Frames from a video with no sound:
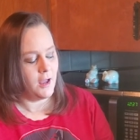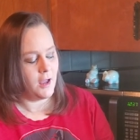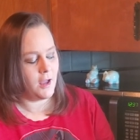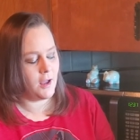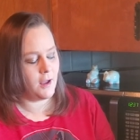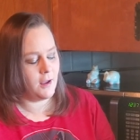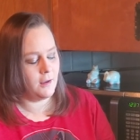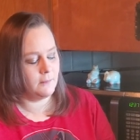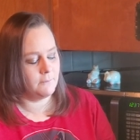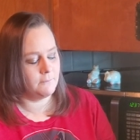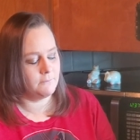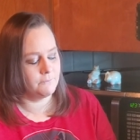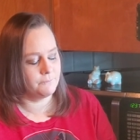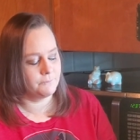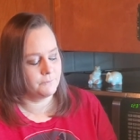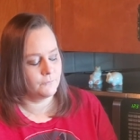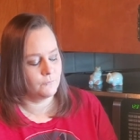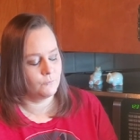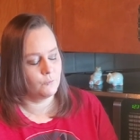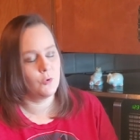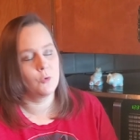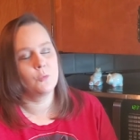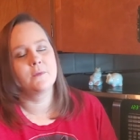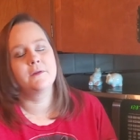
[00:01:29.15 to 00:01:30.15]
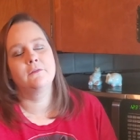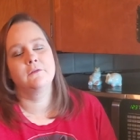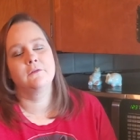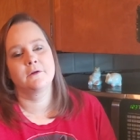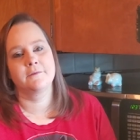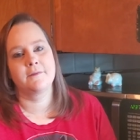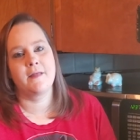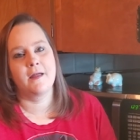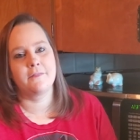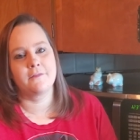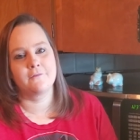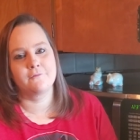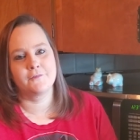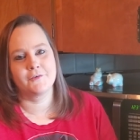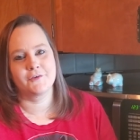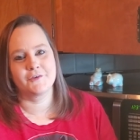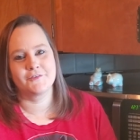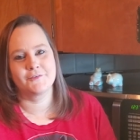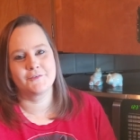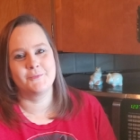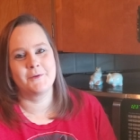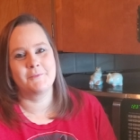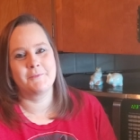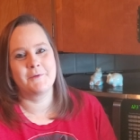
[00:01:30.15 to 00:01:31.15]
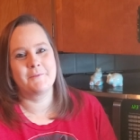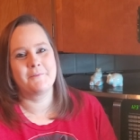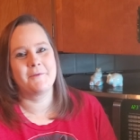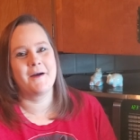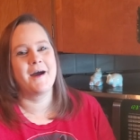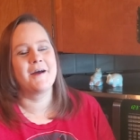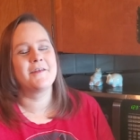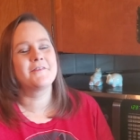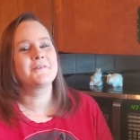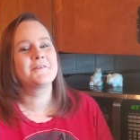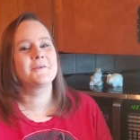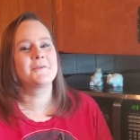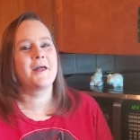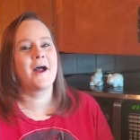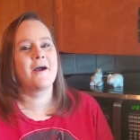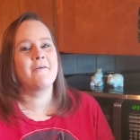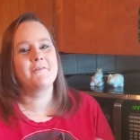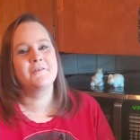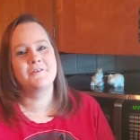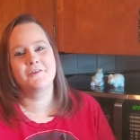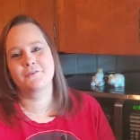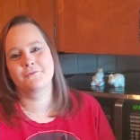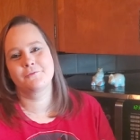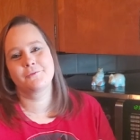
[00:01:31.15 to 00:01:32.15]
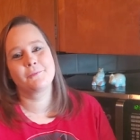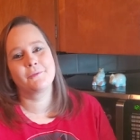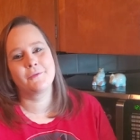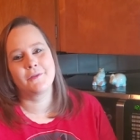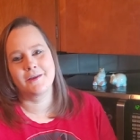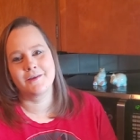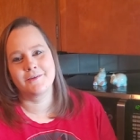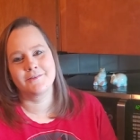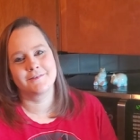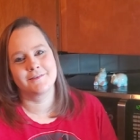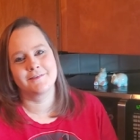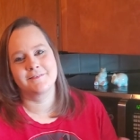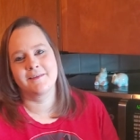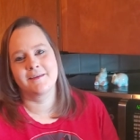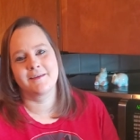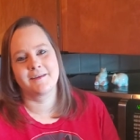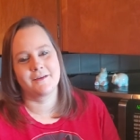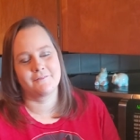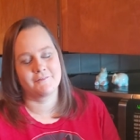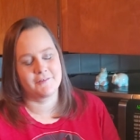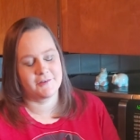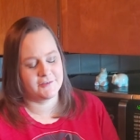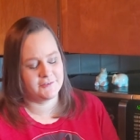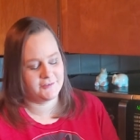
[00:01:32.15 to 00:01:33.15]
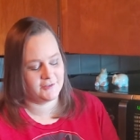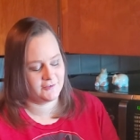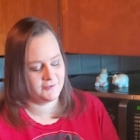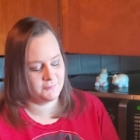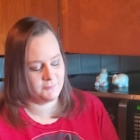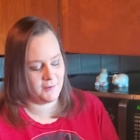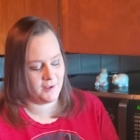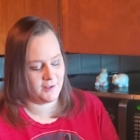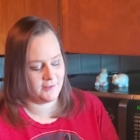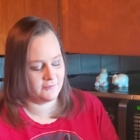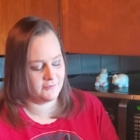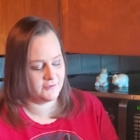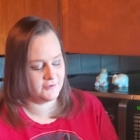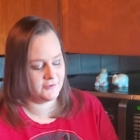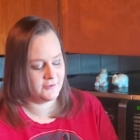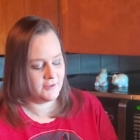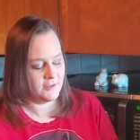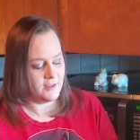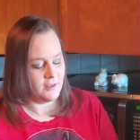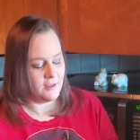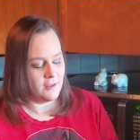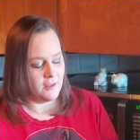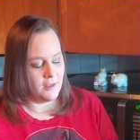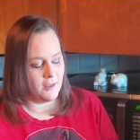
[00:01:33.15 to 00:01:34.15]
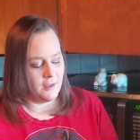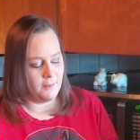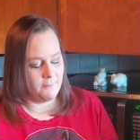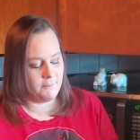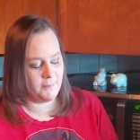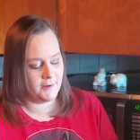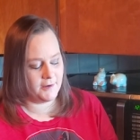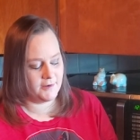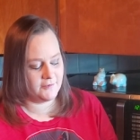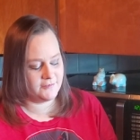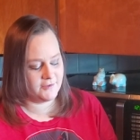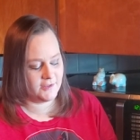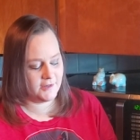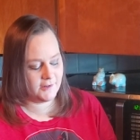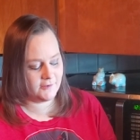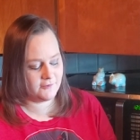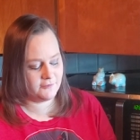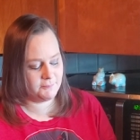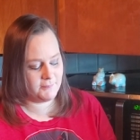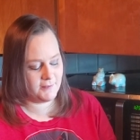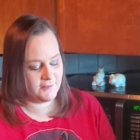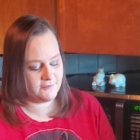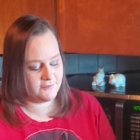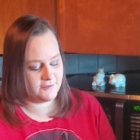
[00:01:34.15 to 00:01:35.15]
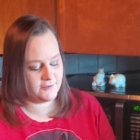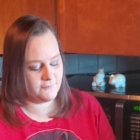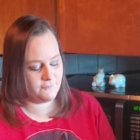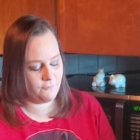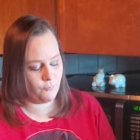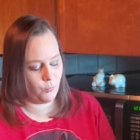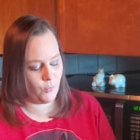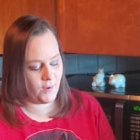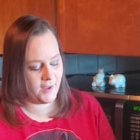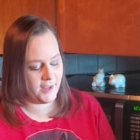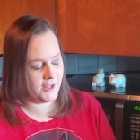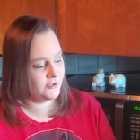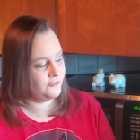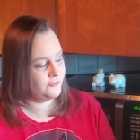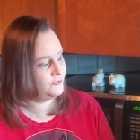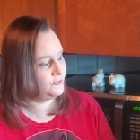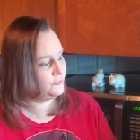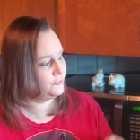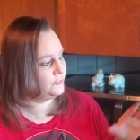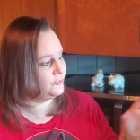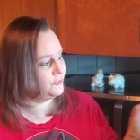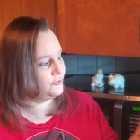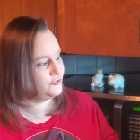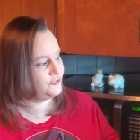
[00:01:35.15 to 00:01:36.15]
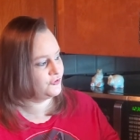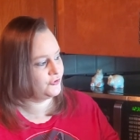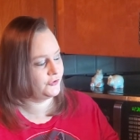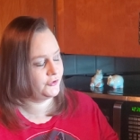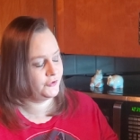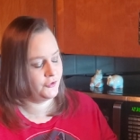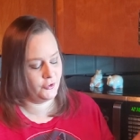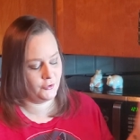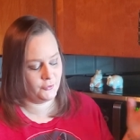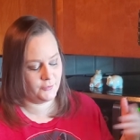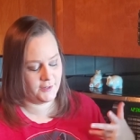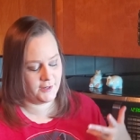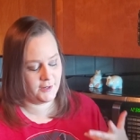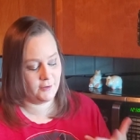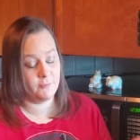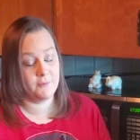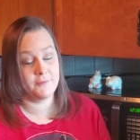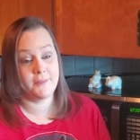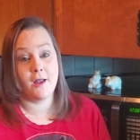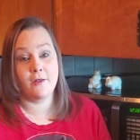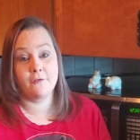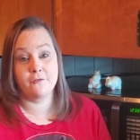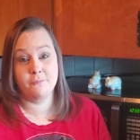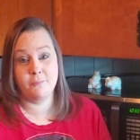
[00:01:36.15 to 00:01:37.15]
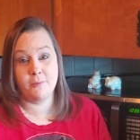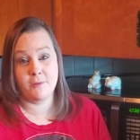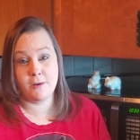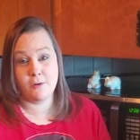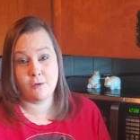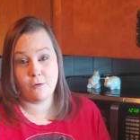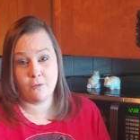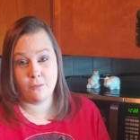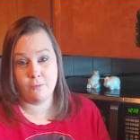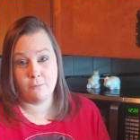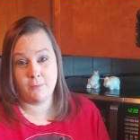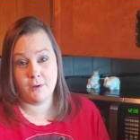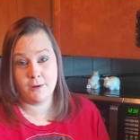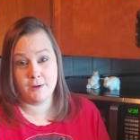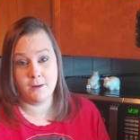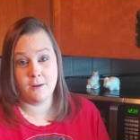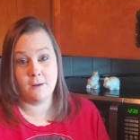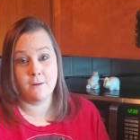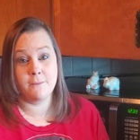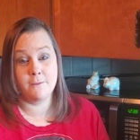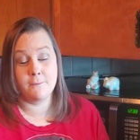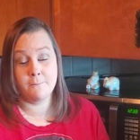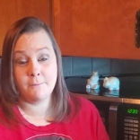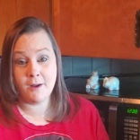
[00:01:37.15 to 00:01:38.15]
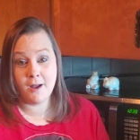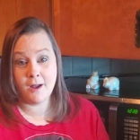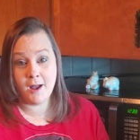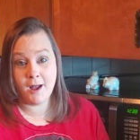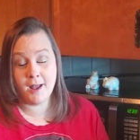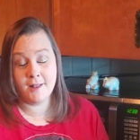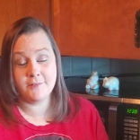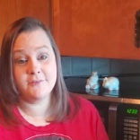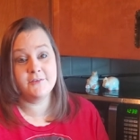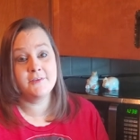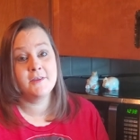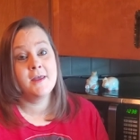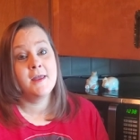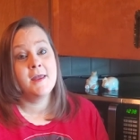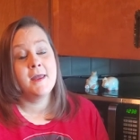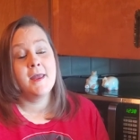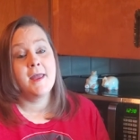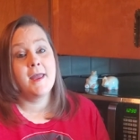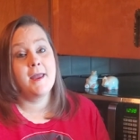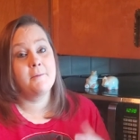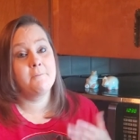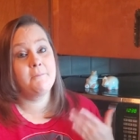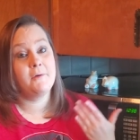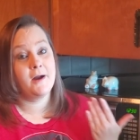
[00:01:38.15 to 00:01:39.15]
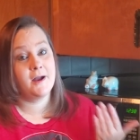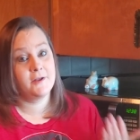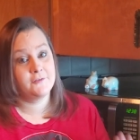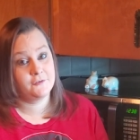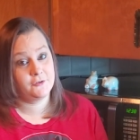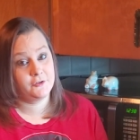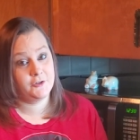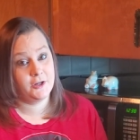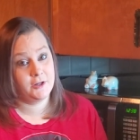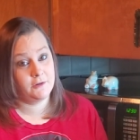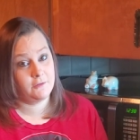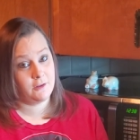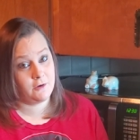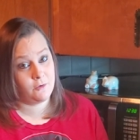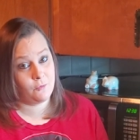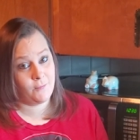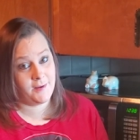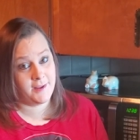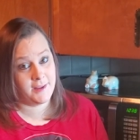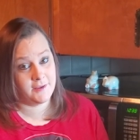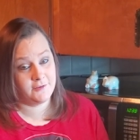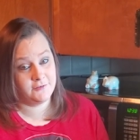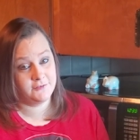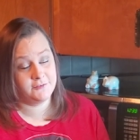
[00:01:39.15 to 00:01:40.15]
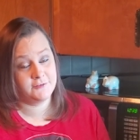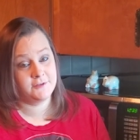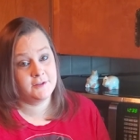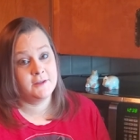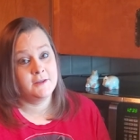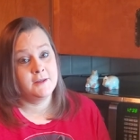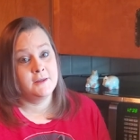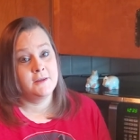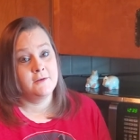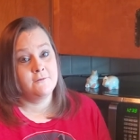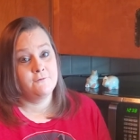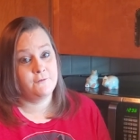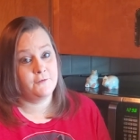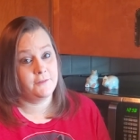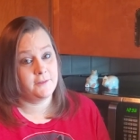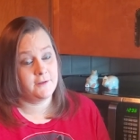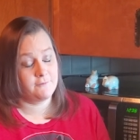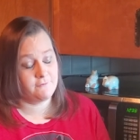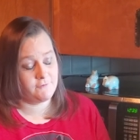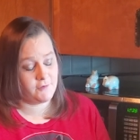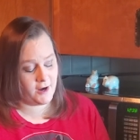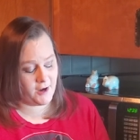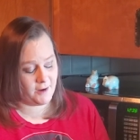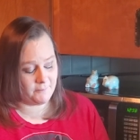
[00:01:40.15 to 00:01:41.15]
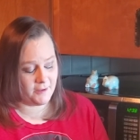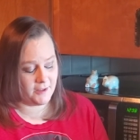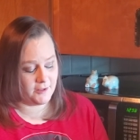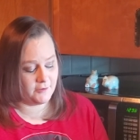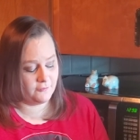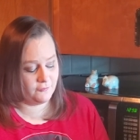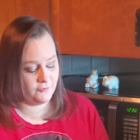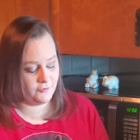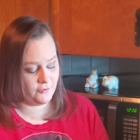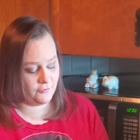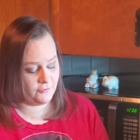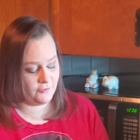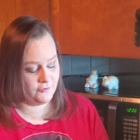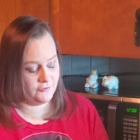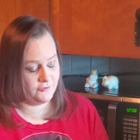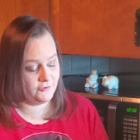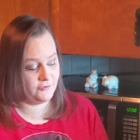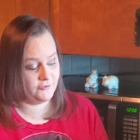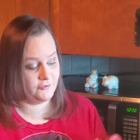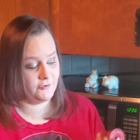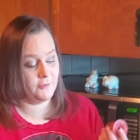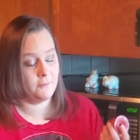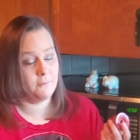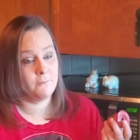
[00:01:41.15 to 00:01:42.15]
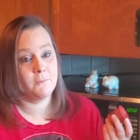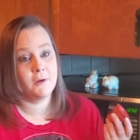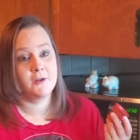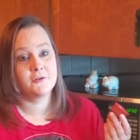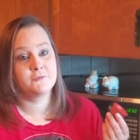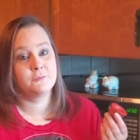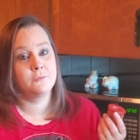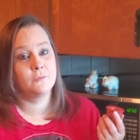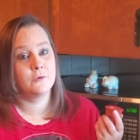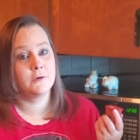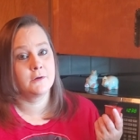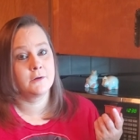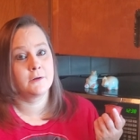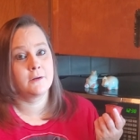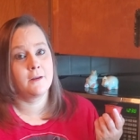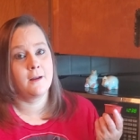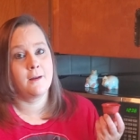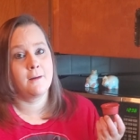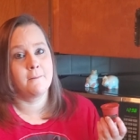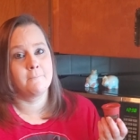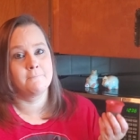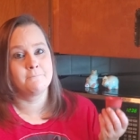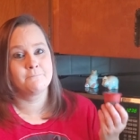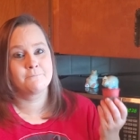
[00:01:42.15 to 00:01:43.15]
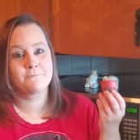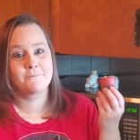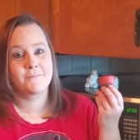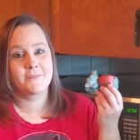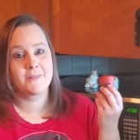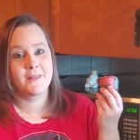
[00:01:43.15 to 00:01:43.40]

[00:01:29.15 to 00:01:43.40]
Um, well, we learned that the first one we bought. So now we just replace it like every six months. But it's an expensive way to use your Keurig without spending all the money on the pods. And pods create a lot of waste for the environment. So this is a much more um,